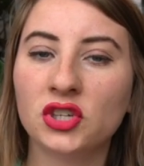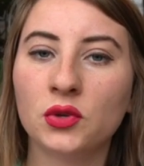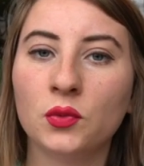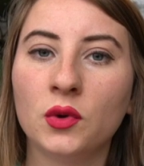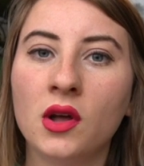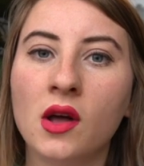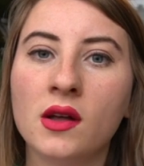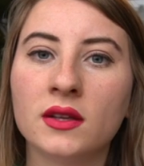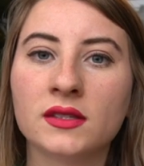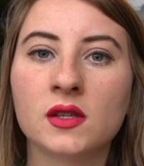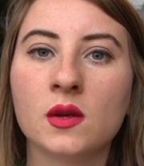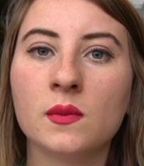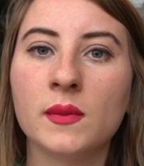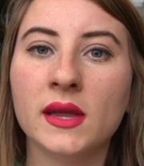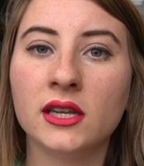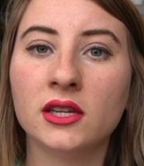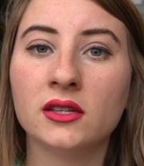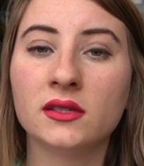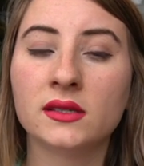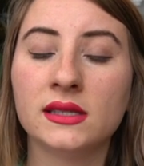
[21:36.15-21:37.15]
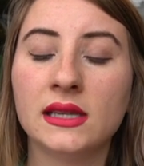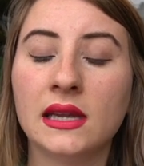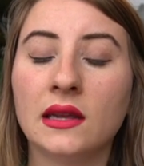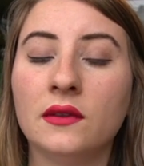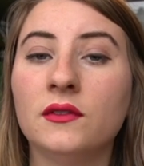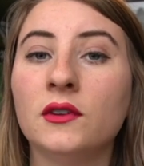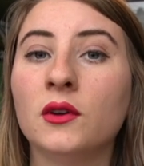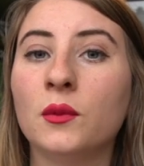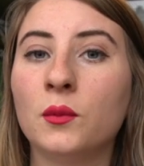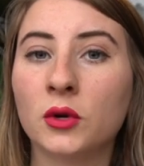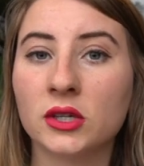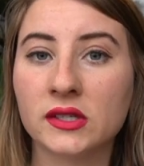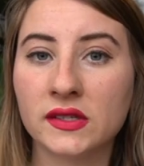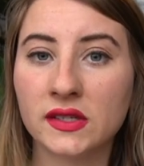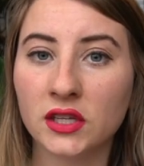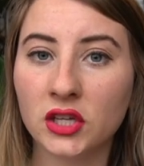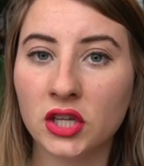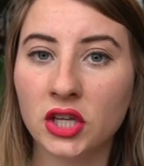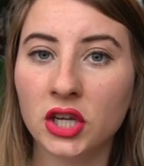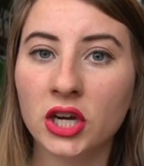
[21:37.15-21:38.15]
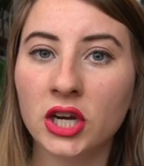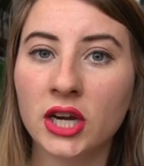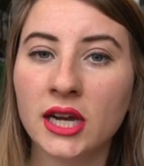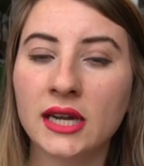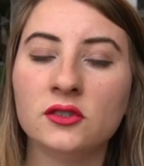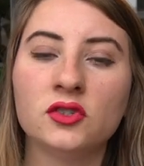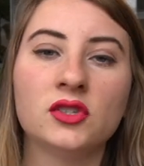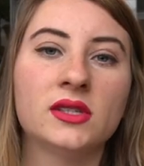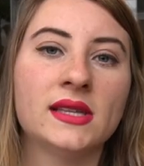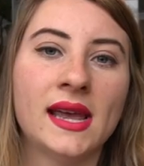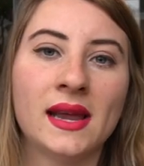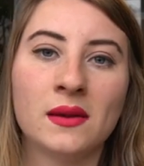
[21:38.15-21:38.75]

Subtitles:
It will also make your snake feel more secure and just